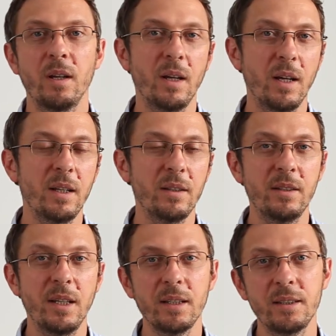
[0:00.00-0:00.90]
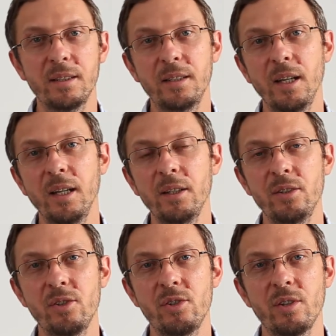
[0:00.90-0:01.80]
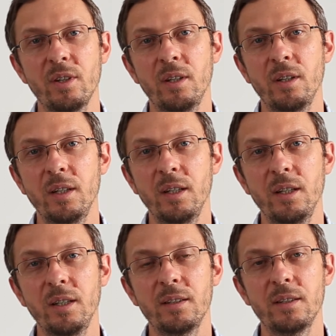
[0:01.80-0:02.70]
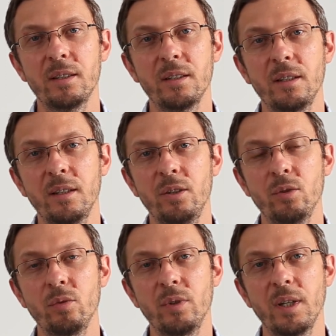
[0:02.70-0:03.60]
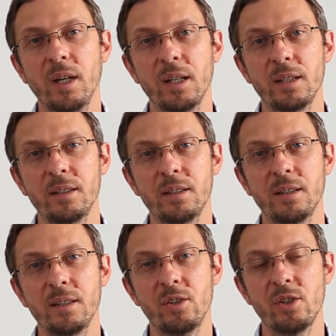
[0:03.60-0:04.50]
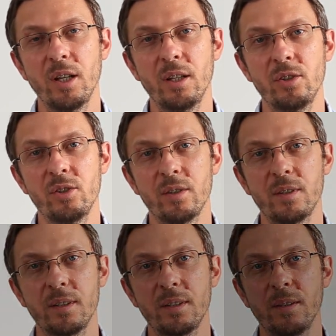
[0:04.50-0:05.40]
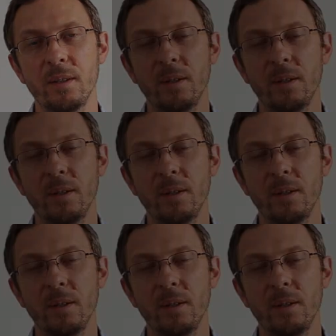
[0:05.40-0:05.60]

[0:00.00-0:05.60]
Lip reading: And the next stage is UX challenges.